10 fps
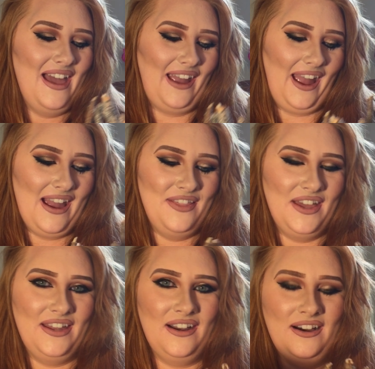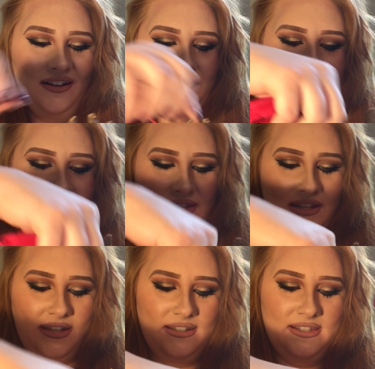Okay, and then um, just
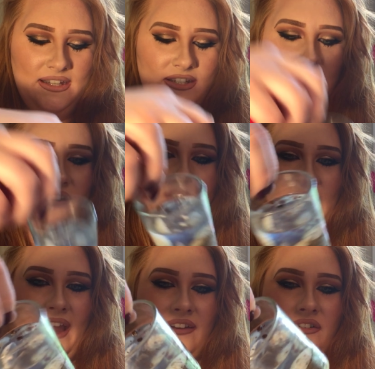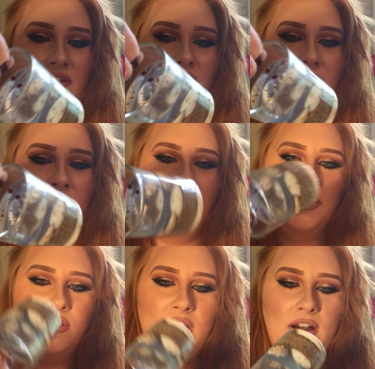the seashell candle,
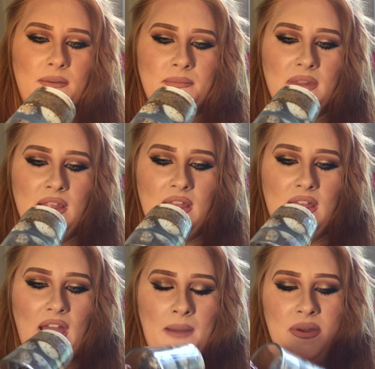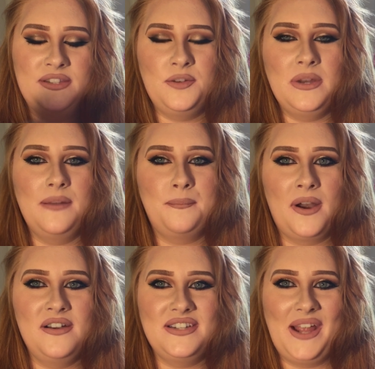which um, I'm assuming it
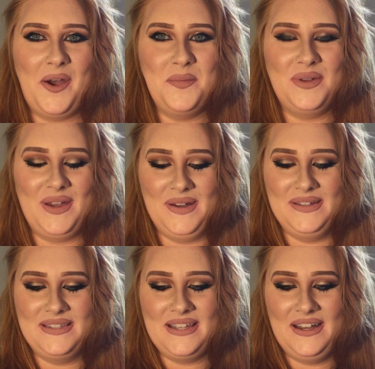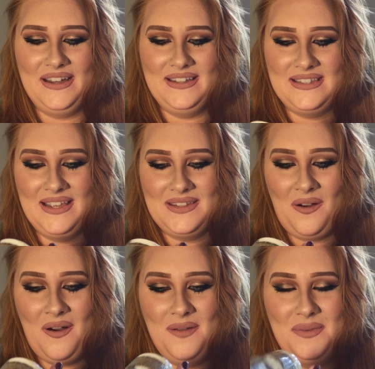burnt out because uh, it says
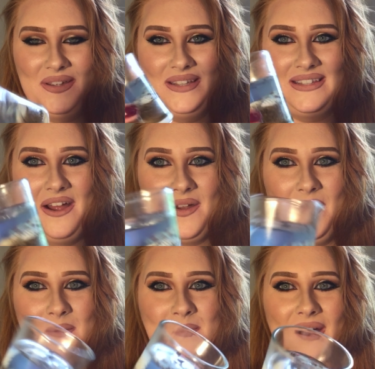on, but it's not going.